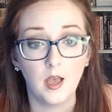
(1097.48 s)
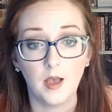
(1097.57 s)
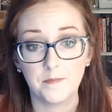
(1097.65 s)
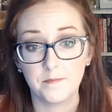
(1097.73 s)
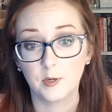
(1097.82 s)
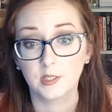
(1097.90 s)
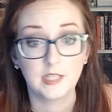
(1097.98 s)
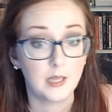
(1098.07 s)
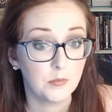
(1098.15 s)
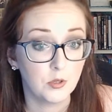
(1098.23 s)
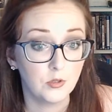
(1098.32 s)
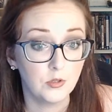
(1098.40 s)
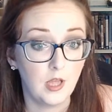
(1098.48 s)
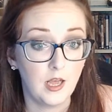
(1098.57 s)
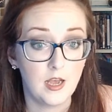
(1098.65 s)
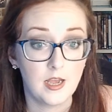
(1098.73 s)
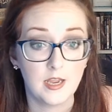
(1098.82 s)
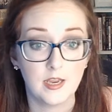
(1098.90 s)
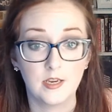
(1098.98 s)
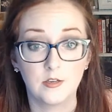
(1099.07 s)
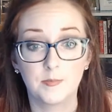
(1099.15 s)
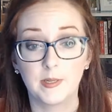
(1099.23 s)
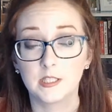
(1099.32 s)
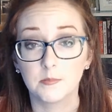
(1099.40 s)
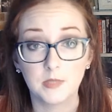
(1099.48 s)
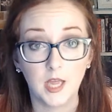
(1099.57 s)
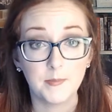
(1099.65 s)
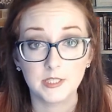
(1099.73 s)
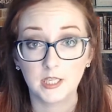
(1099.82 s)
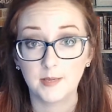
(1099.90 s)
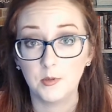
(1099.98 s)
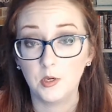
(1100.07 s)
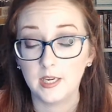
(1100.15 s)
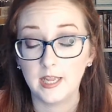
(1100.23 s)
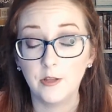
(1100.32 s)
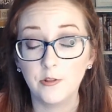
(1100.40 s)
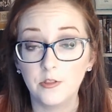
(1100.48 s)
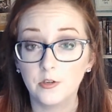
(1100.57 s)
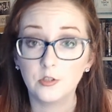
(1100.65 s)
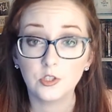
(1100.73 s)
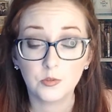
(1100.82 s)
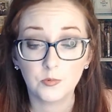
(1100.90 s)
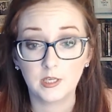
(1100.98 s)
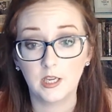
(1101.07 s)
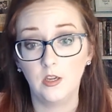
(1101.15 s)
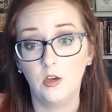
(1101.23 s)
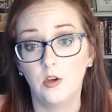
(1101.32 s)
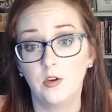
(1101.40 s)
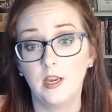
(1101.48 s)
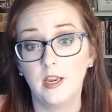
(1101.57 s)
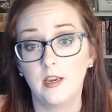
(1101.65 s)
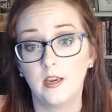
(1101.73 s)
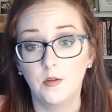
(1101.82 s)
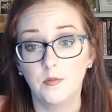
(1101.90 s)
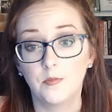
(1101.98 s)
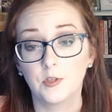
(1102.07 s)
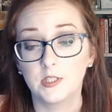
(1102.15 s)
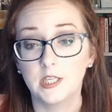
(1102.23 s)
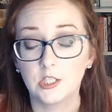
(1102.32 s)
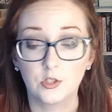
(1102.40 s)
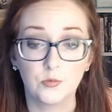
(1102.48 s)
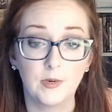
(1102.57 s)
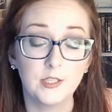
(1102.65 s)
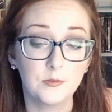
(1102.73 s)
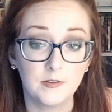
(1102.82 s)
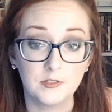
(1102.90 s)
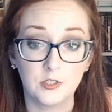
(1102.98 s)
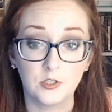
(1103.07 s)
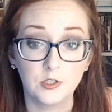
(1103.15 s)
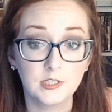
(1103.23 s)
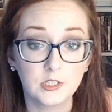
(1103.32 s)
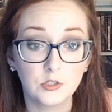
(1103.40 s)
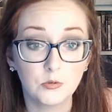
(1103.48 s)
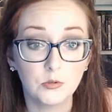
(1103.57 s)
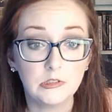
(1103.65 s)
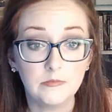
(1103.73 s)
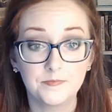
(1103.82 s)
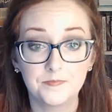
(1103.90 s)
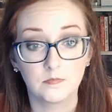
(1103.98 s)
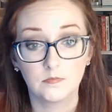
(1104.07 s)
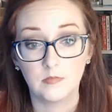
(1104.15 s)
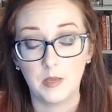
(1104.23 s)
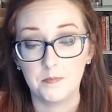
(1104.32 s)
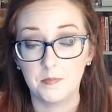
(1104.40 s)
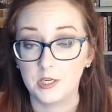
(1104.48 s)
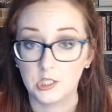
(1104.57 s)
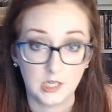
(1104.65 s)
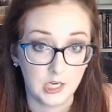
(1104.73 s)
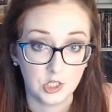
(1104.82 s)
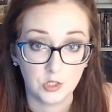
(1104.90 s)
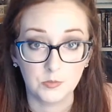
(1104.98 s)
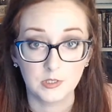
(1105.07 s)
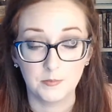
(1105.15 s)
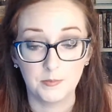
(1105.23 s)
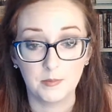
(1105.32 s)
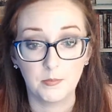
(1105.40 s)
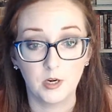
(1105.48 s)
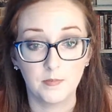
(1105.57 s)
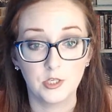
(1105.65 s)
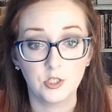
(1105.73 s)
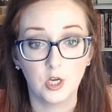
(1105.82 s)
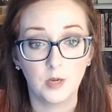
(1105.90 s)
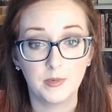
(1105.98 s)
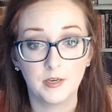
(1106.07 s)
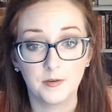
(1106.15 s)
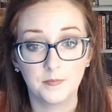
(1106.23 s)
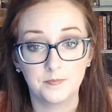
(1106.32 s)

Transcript: For example, I spent some time as a community health nurse working on a First Nations res when I was in nursing school, and education was a big part of my job here.